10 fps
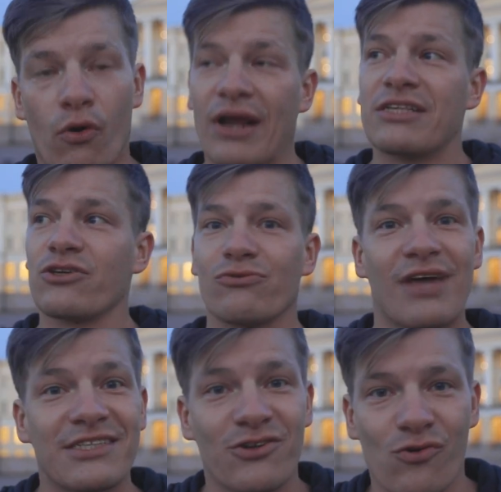Alright, so
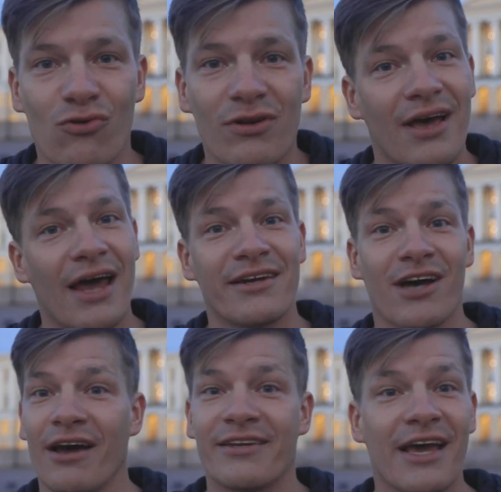that's cool, and
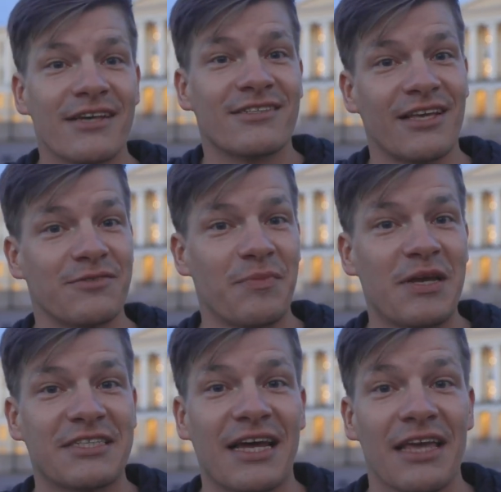I guess this
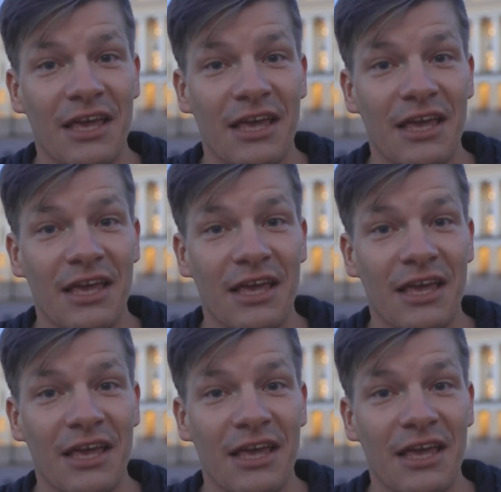means that